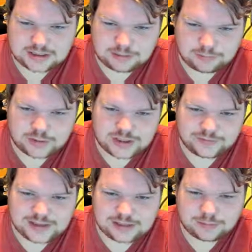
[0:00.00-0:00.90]
once you've
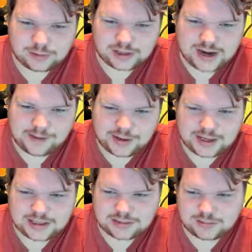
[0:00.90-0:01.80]
entered what game it
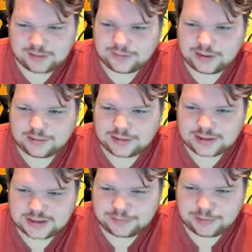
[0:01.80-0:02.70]
is, whatever, it's
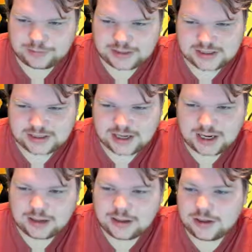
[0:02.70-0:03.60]
simple as pressing
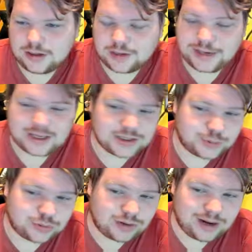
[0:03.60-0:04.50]
start. You can make it
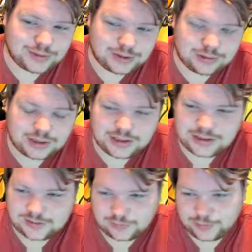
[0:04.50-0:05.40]
subscribers only, this
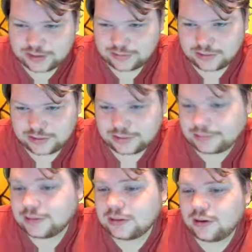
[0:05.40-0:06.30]
is for Mixer only though,
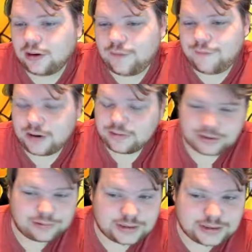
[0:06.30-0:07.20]
or followers
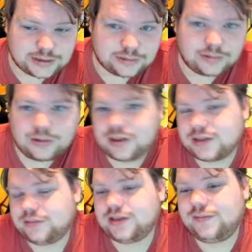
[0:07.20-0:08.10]
only, so only
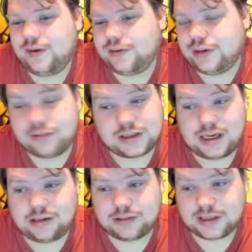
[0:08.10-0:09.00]
someone that's following you is
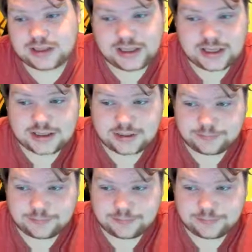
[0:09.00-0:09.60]
allowed to actually enter.